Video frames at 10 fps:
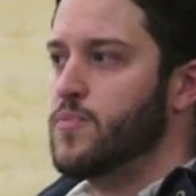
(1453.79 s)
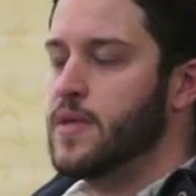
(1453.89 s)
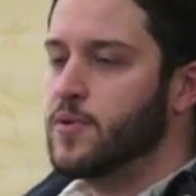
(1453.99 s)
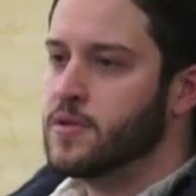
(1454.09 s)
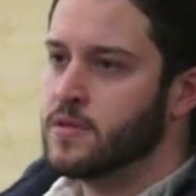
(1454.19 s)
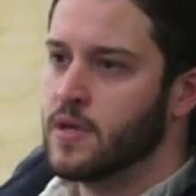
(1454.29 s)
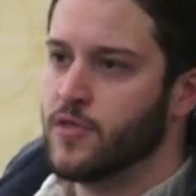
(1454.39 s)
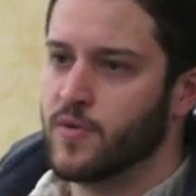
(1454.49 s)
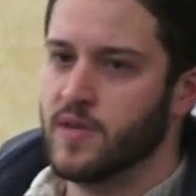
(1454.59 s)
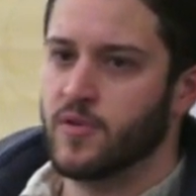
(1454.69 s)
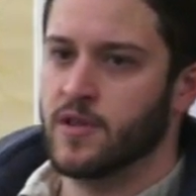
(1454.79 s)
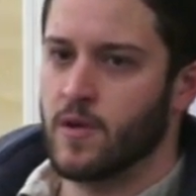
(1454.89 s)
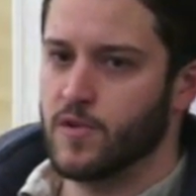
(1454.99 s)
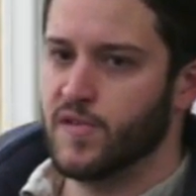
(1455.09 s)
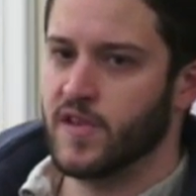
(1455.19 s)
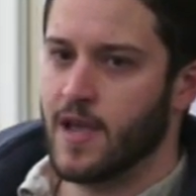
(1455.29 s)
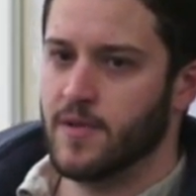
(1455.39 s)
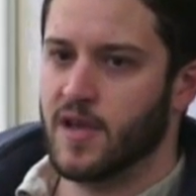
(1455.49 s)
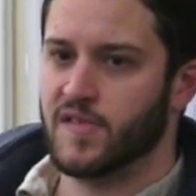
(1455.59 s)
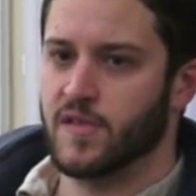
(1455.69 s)
People in, in 3D printing that were using
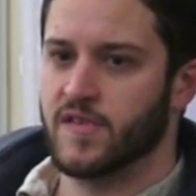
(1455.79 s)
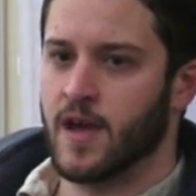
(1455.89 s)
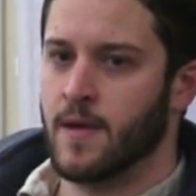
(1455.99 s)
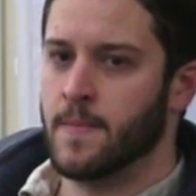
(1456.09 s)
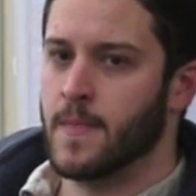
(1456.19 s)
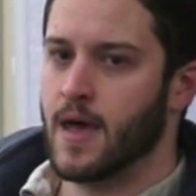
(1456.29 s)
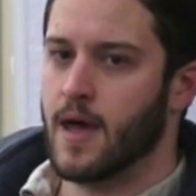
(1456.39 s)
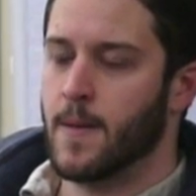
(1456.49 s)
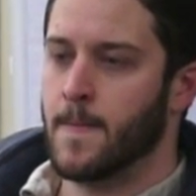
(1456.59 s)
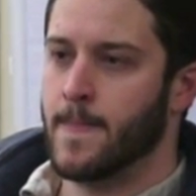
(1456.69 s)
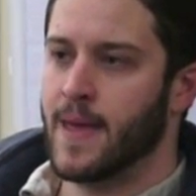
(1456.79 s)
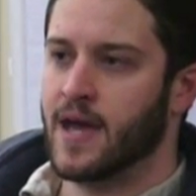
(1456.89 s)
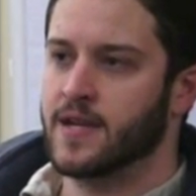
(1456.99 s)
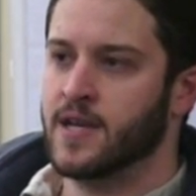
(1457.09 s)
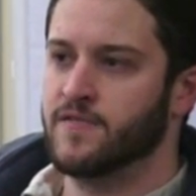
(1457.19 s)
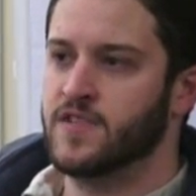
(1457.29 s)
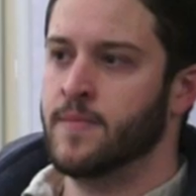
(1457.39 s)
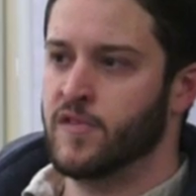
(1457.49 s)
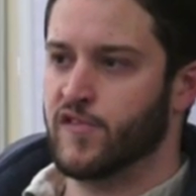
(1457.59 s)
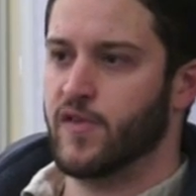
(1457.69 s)
ABS at the time um, had kind of
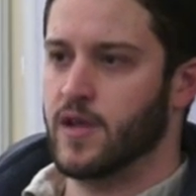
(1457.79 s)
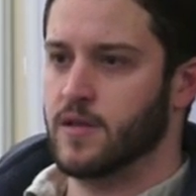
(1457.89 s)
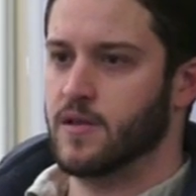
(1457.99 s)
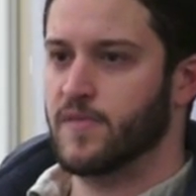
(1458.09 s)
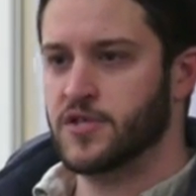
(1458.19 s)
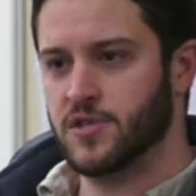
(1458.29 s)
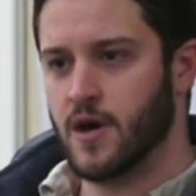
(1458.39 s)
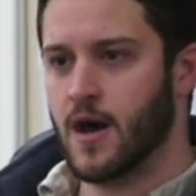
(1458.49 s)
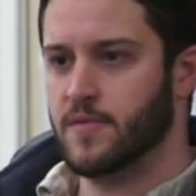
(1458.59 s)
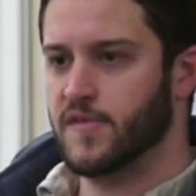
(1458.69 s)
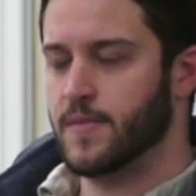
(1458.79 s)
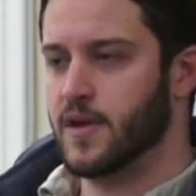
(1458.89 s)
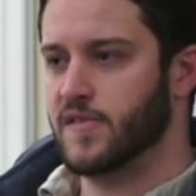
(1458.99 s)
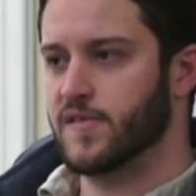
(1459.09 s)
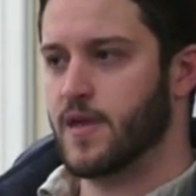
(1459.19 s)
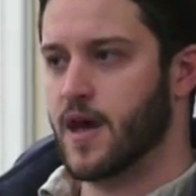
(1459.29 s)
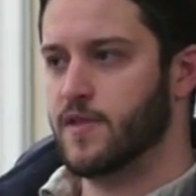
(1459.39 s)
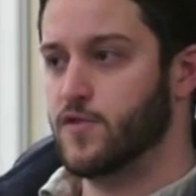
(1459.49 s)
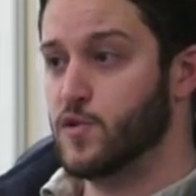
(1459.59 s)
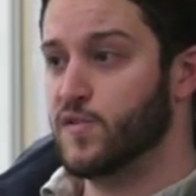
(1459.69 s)
demonstrated, especially in the hobby space, that
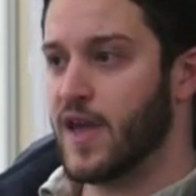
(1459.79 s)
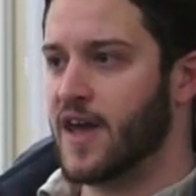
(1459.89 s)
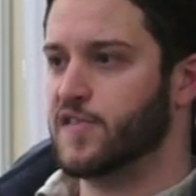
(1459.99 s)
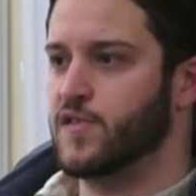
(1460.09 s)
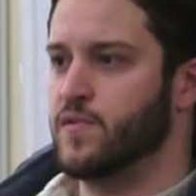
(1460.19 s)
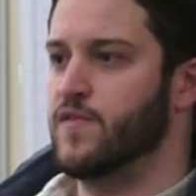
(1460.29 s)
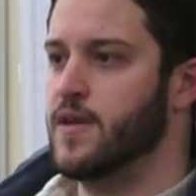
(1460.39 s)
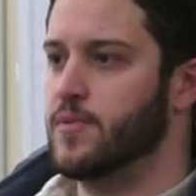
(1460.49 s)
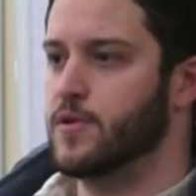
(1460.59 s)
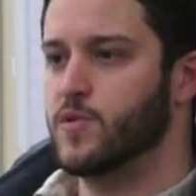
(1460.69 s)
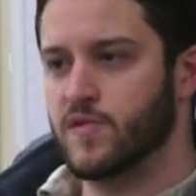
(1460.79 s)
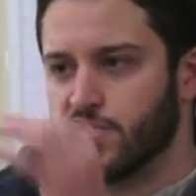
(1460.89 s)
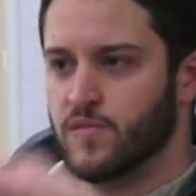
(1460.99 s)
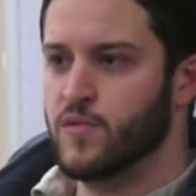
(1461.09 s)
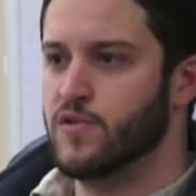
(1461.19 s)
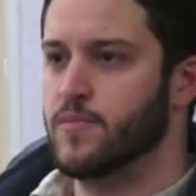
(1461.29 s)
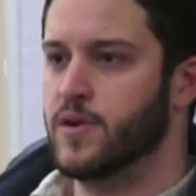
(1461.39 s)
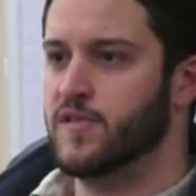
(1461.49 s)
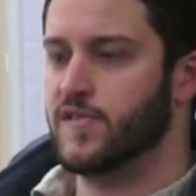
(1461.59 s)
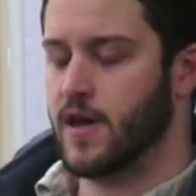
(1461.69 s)
if you use acetone vapor, you can smooth your
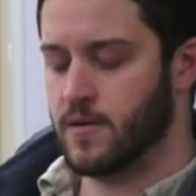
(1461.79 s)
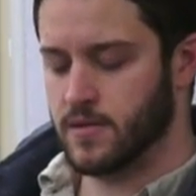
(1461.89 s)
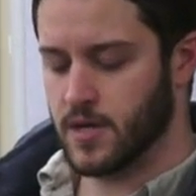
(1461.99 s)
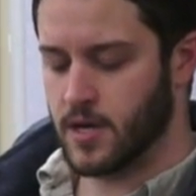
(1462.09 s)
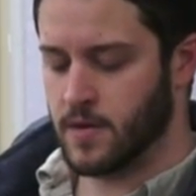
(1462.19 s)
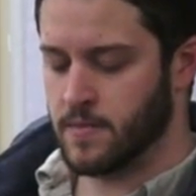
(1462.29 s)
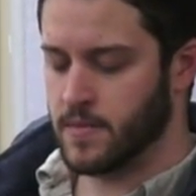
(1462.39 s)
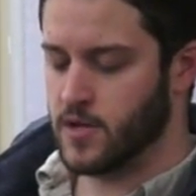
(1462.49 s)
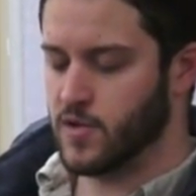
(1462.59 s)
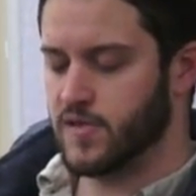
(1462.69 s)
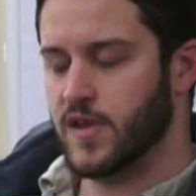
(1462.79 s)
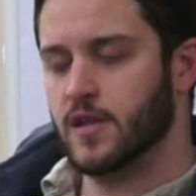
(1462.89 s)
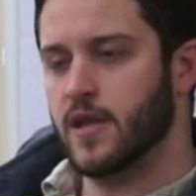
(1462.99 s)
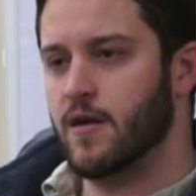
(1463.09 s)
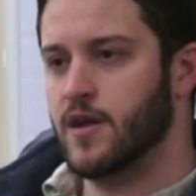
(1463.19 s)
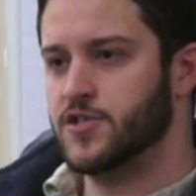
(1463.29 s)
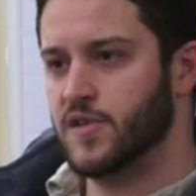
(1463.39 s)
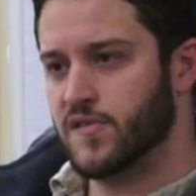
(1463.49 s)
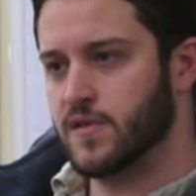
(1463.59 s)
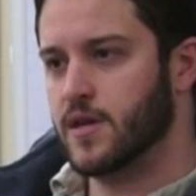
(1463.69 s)
prints down um, and you can take layer
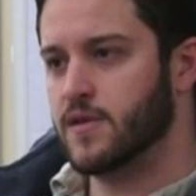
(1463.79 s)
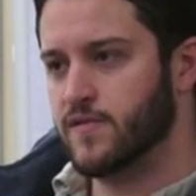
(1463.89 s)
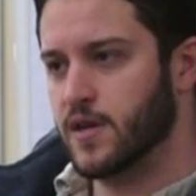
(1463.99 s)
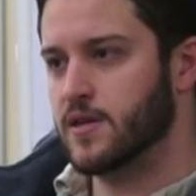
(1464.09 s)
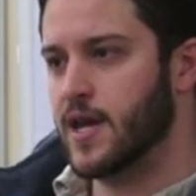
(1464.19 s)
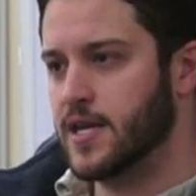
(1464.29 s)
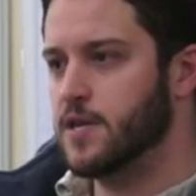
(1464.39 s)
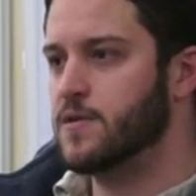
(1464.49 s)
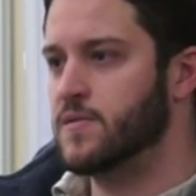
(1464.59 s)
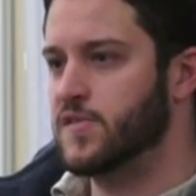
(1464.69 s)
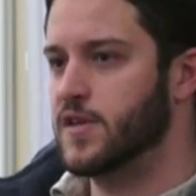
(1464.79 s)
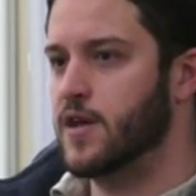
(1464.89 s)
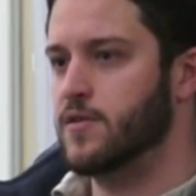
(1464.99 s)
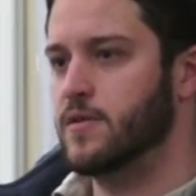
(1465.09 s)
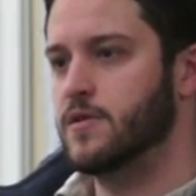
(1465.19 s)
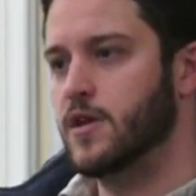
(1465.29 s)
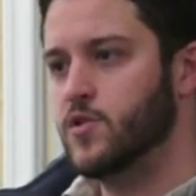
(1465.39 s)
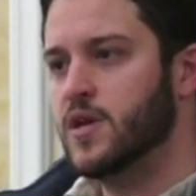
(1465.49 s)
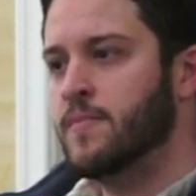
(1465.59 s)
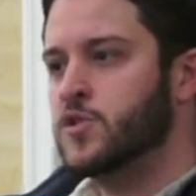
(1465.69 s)
edges and kind of like adhere them together and, and
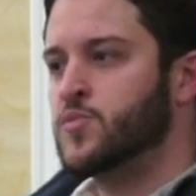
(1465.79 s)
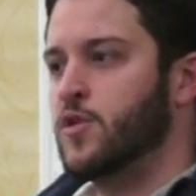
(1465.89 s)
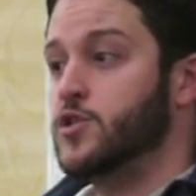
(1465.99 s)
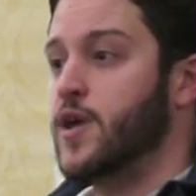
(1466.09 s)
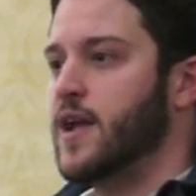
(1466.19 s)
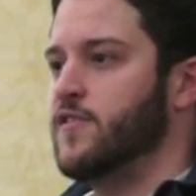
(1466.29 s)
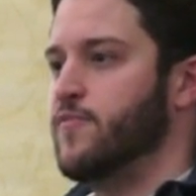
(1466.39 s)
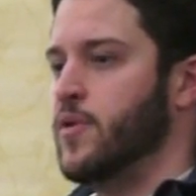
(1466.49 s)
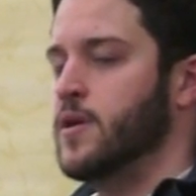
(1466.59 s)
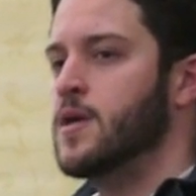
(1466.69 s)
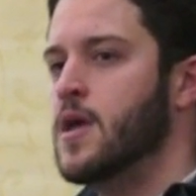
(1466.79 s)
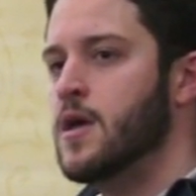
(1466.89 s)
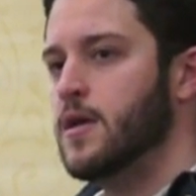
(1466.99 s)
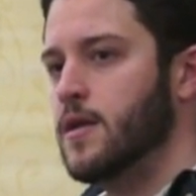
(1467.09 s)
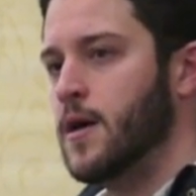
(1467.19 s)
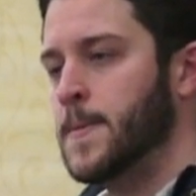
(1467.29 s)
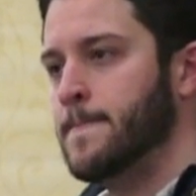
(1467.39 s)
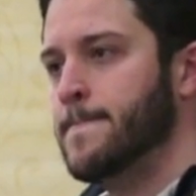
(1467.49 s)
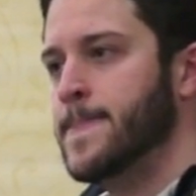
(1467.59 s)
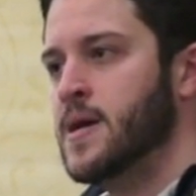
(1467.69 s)
you get a much more attractive print.
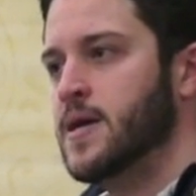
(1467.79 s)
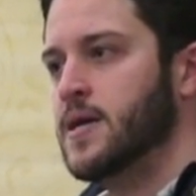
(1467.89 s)
Um,